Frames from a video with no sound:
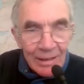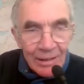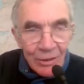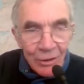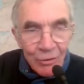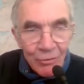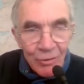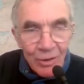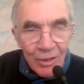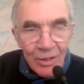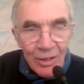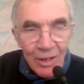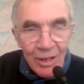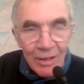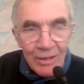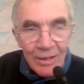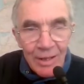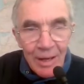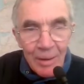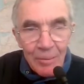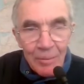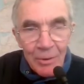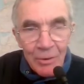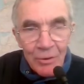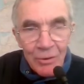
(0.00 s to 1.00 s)
the return
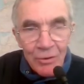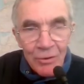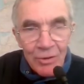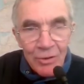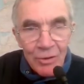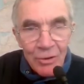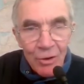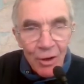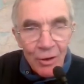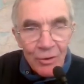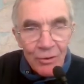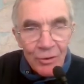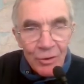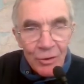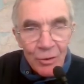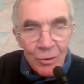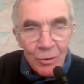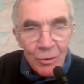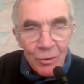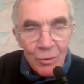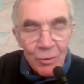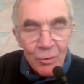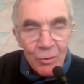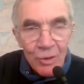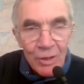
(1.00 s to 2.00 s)
temperature has got
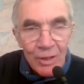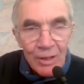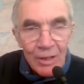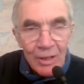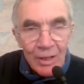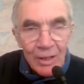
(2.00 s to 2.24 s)
to